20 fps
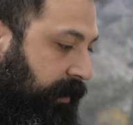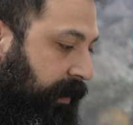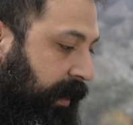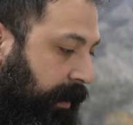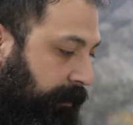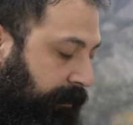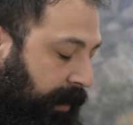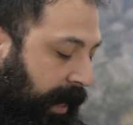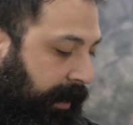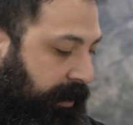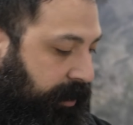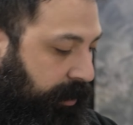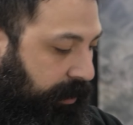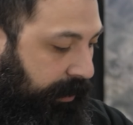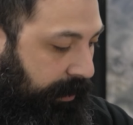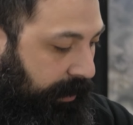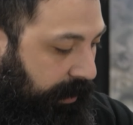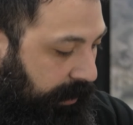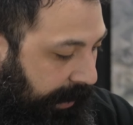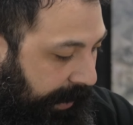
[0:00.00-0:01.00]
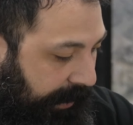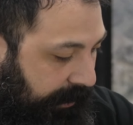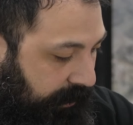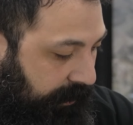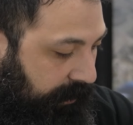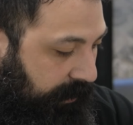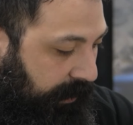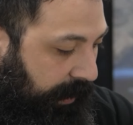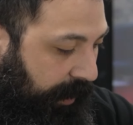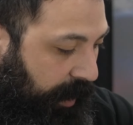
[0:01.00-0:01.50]
they've actually classed
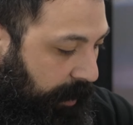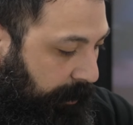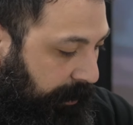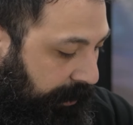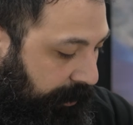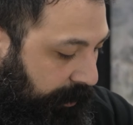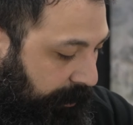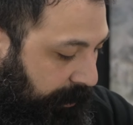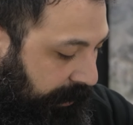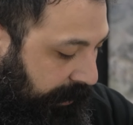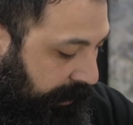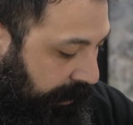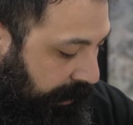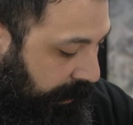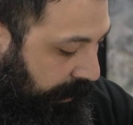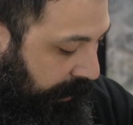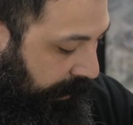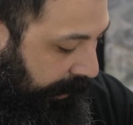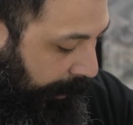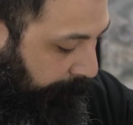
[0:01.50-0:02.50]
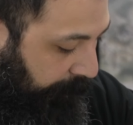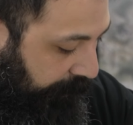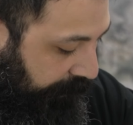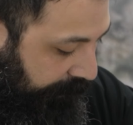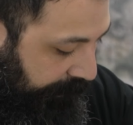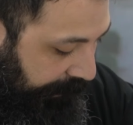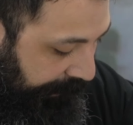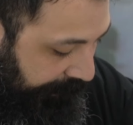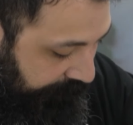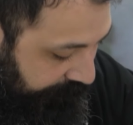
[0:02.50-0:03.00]
this thing up a little bit. I really
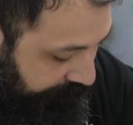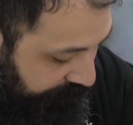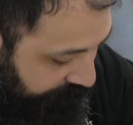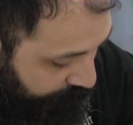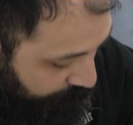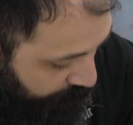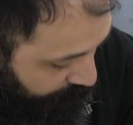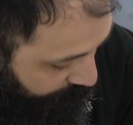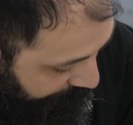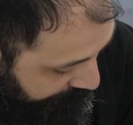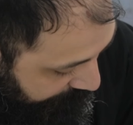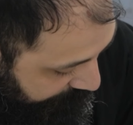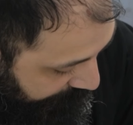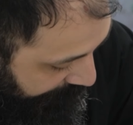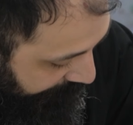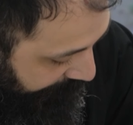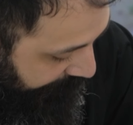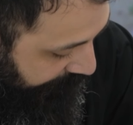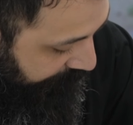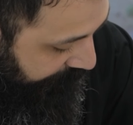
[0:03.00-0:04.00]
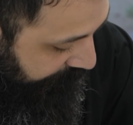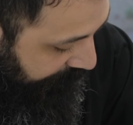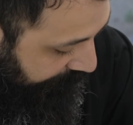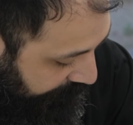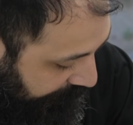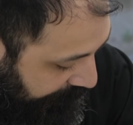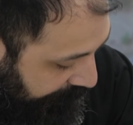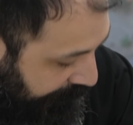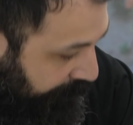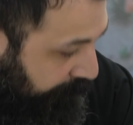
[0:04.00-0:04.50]
like this cool design that
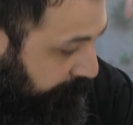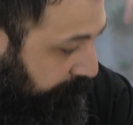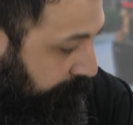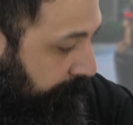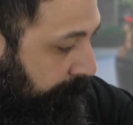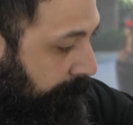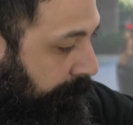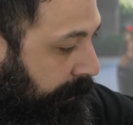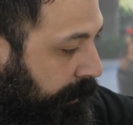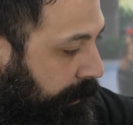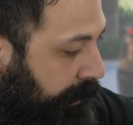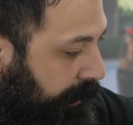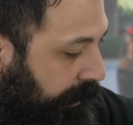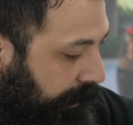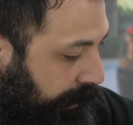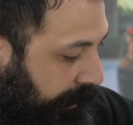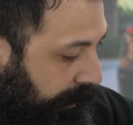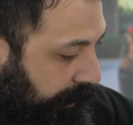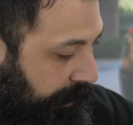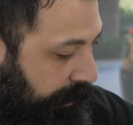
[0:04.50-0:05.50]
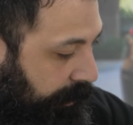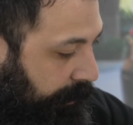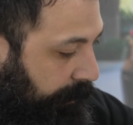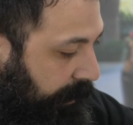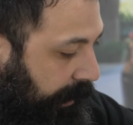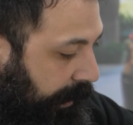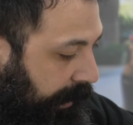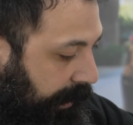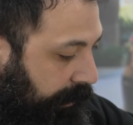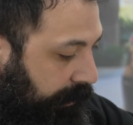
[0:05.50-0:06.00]
they have,
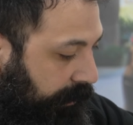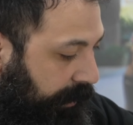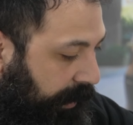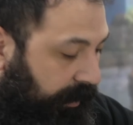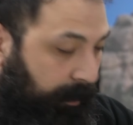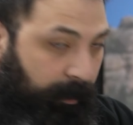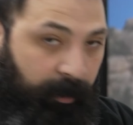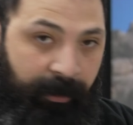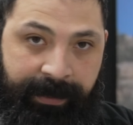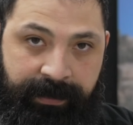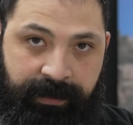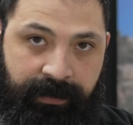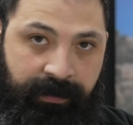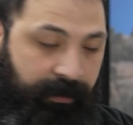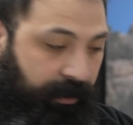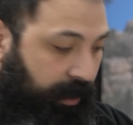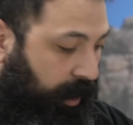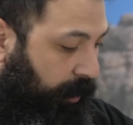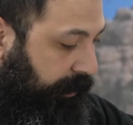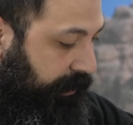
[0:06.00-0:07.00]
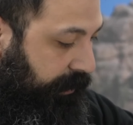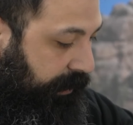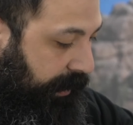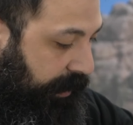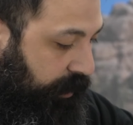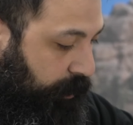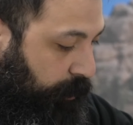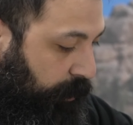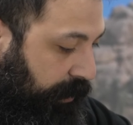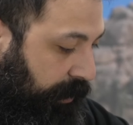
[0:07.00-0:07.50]
and a lot of the Marantzes are going to that
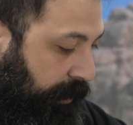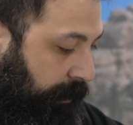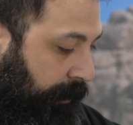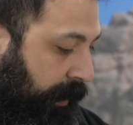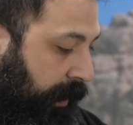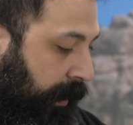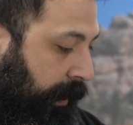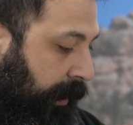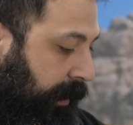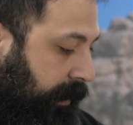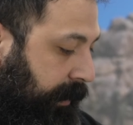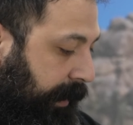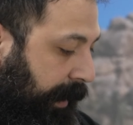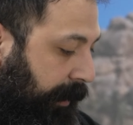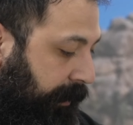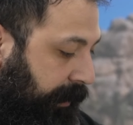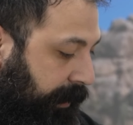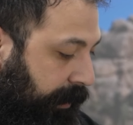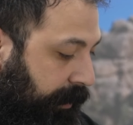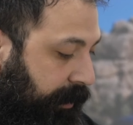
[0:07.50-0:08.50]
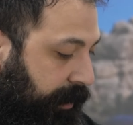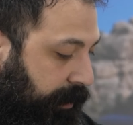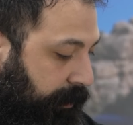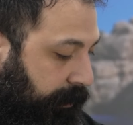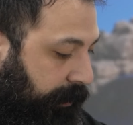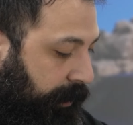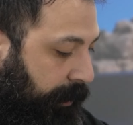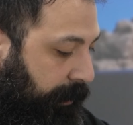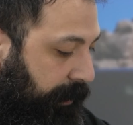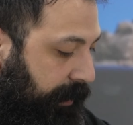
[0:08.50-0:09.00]
as well. Down here,
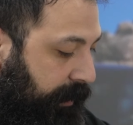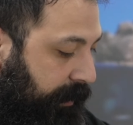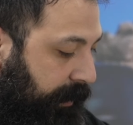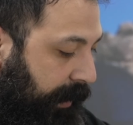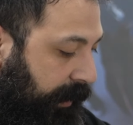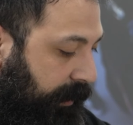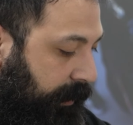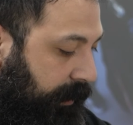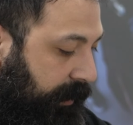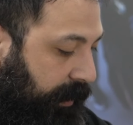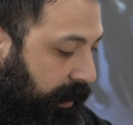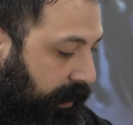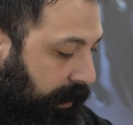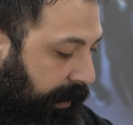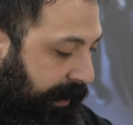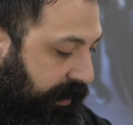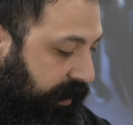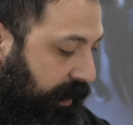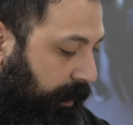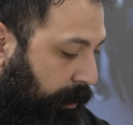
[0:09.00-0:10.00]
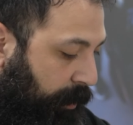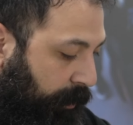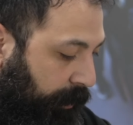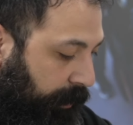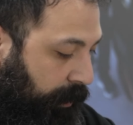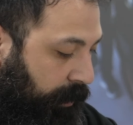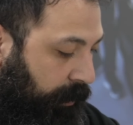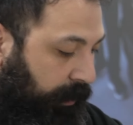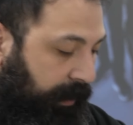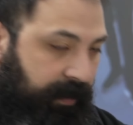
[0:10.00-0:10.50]
you'll notice that the classic
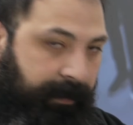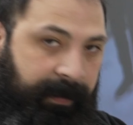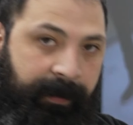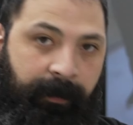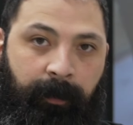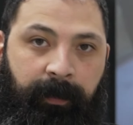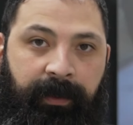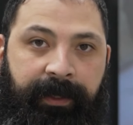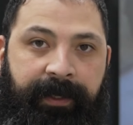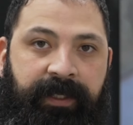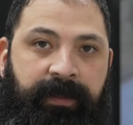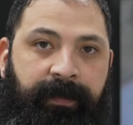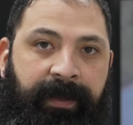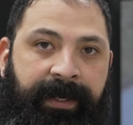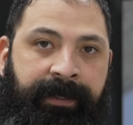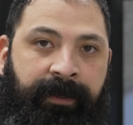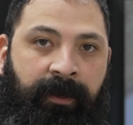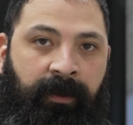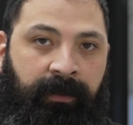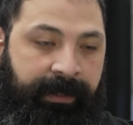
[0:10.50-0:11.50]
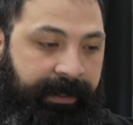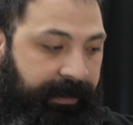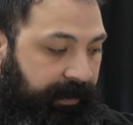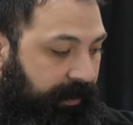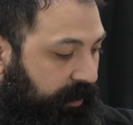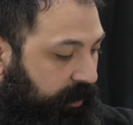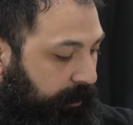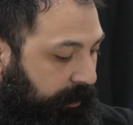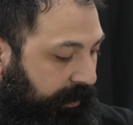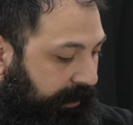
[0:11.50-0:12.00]
porthole has been replaced by an OLED
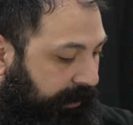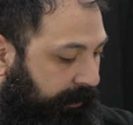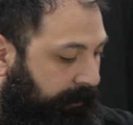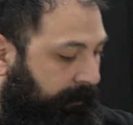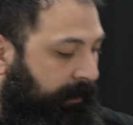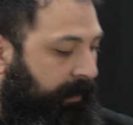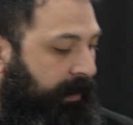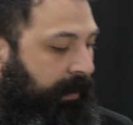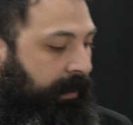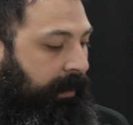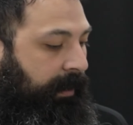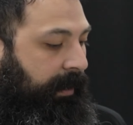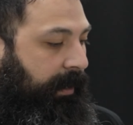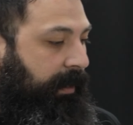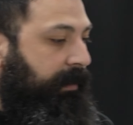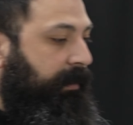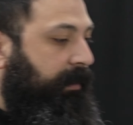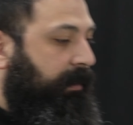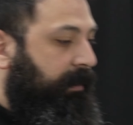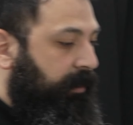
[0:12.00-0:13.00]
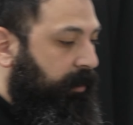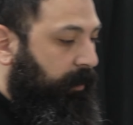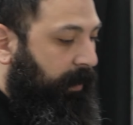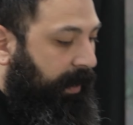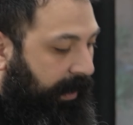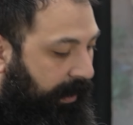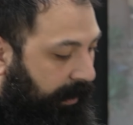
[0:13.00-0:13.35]
display, and then you